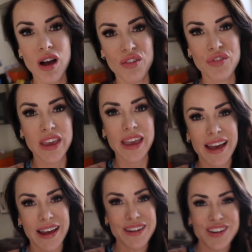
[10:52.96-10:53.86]
a coffee
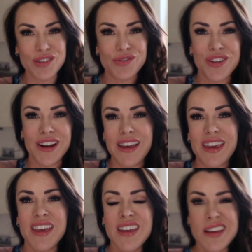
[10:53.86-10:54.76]
and I don't feel
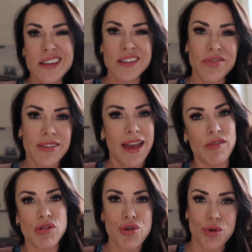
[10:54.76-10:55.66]
like
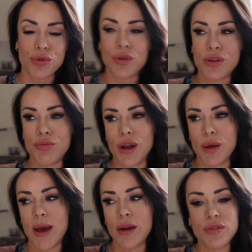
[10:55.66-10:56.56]
having junk
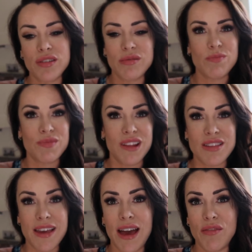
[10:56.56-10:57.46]
while I'm out, at
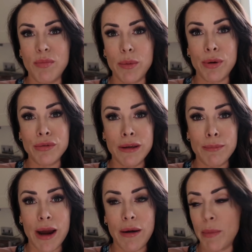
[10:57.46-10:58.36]
least I have my
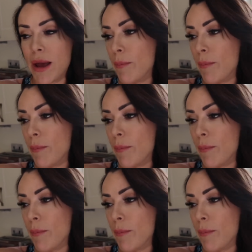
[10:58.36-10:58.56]
protein bar in my